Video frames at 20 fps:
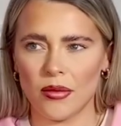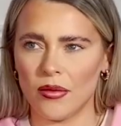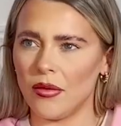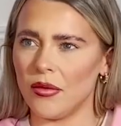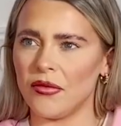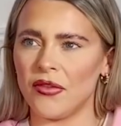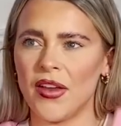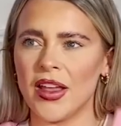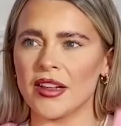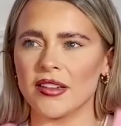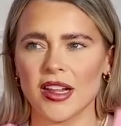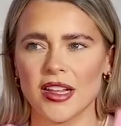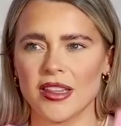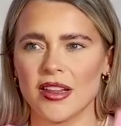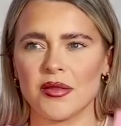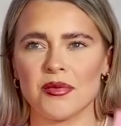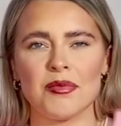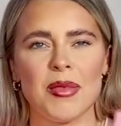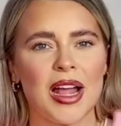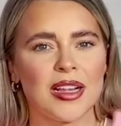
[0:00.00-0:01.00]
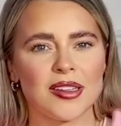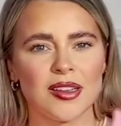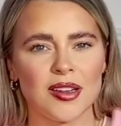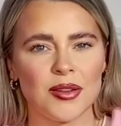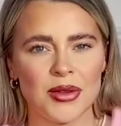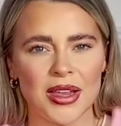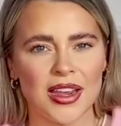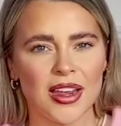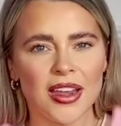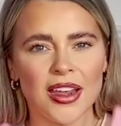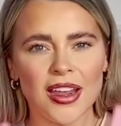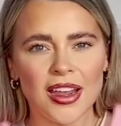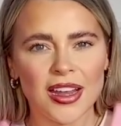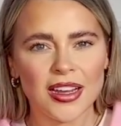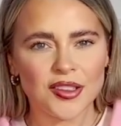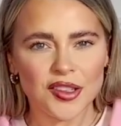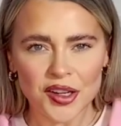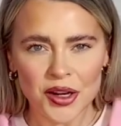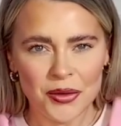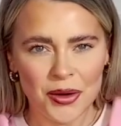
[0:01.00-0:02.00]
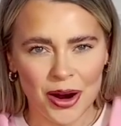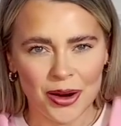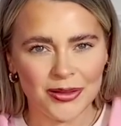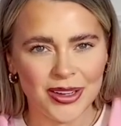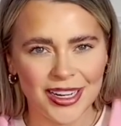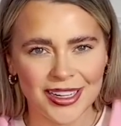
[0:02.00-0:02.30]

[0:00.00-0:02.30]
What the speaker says: things like this matter to me. Do you know what I mean?